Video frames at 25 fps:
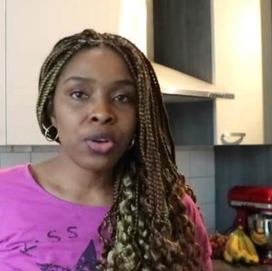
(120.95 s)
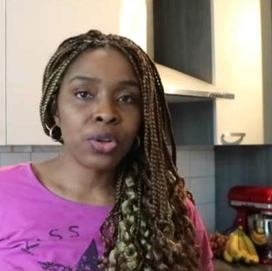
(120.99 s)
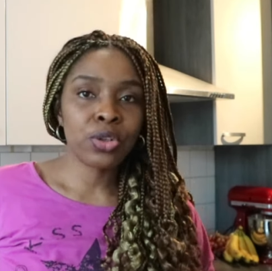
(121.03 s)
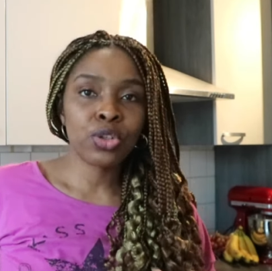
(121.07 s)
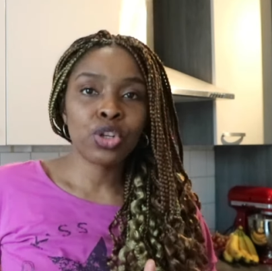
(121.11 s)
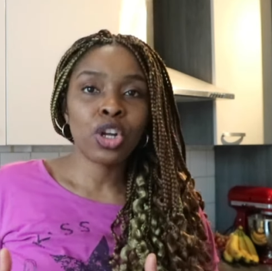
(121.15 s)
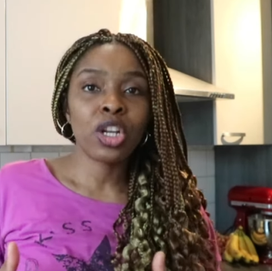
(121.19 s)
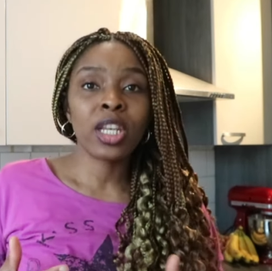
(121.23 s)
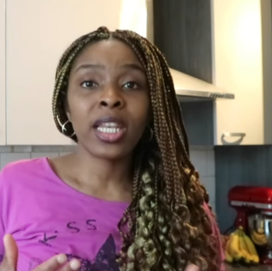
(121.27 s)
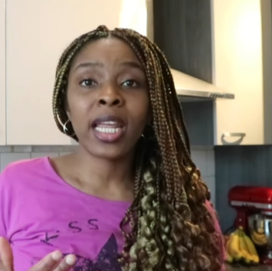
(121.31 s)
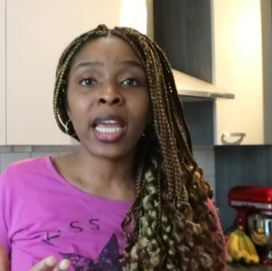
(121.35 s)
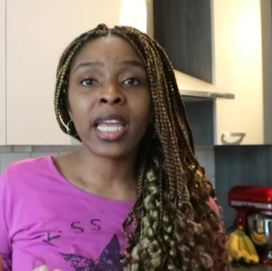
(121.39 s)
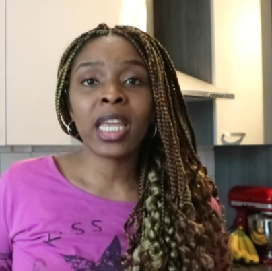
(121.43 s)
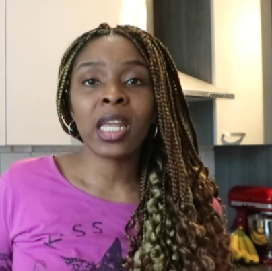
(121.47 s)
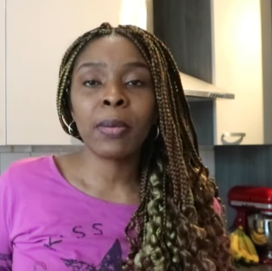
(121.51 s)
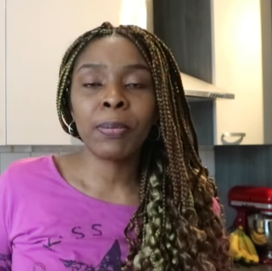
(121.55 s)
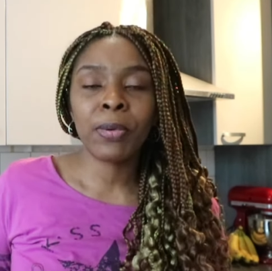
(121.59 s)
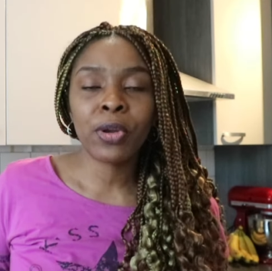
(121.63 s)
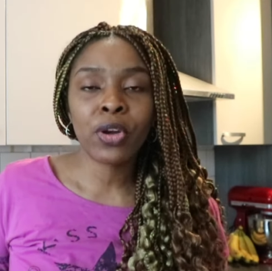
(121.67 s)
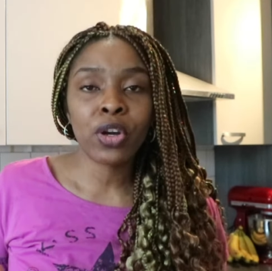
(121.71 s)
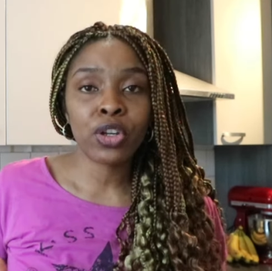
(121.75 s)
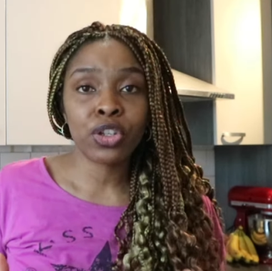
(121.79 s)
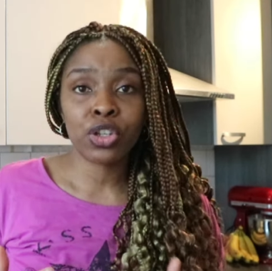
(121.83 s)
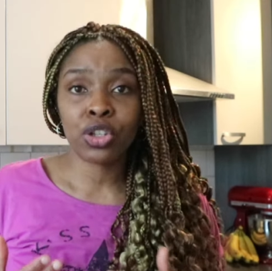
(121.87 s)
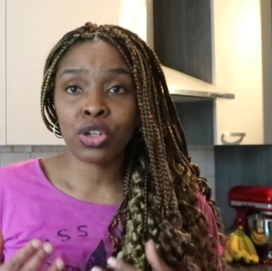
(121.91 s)
You don't like it
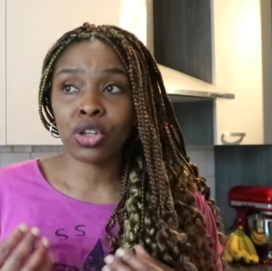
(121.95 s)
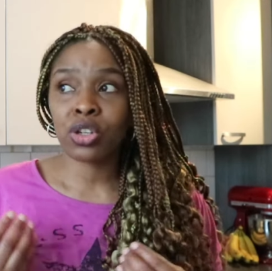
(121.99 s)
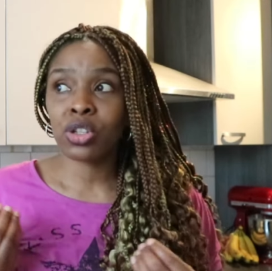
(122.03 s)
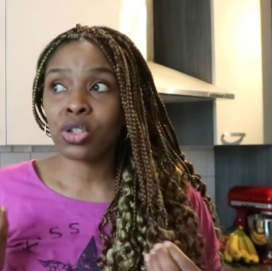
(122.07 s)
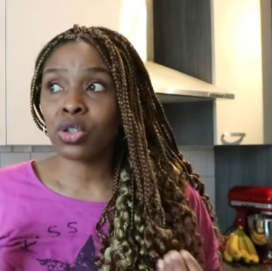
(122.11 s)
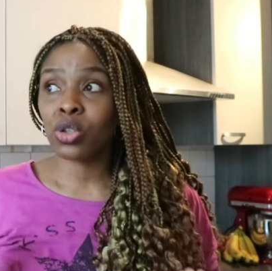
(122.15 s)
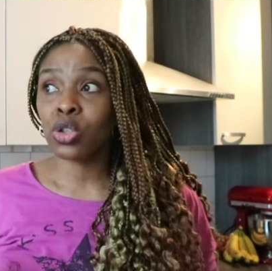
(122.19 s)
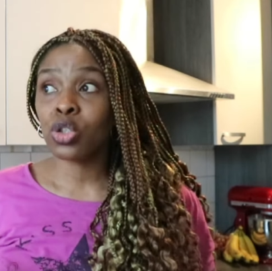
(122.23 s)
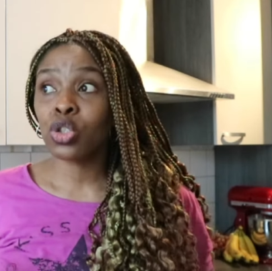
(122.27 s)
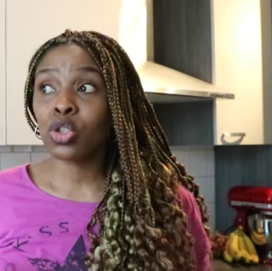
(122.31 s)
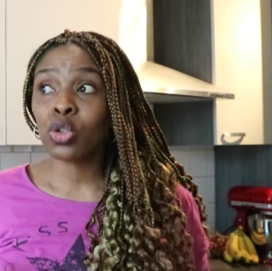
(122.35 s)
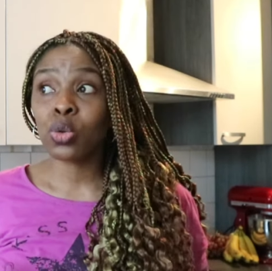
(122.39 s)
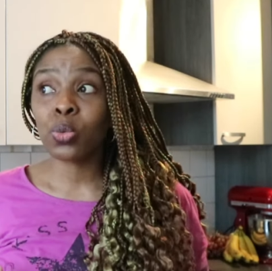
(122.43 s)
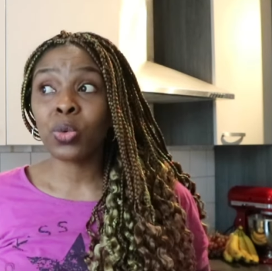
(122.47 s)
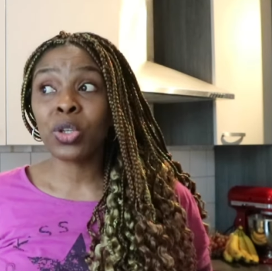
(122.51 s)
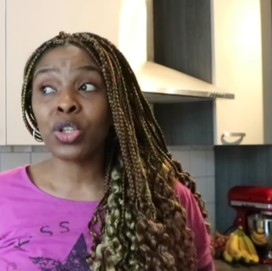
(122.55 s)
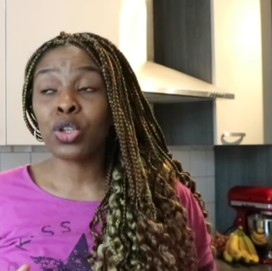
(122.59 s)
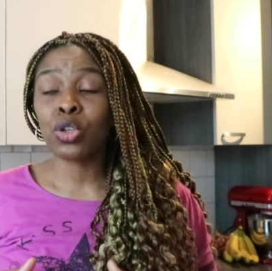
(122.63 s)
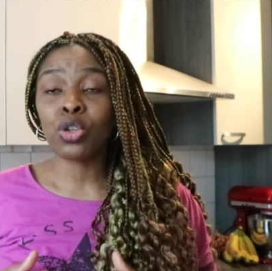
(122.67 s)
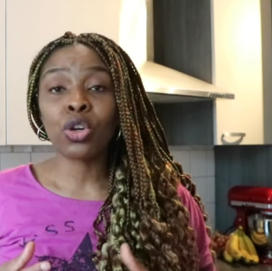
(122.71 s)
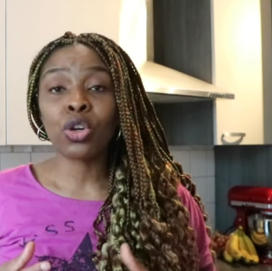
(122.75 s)
because you're not used to it, you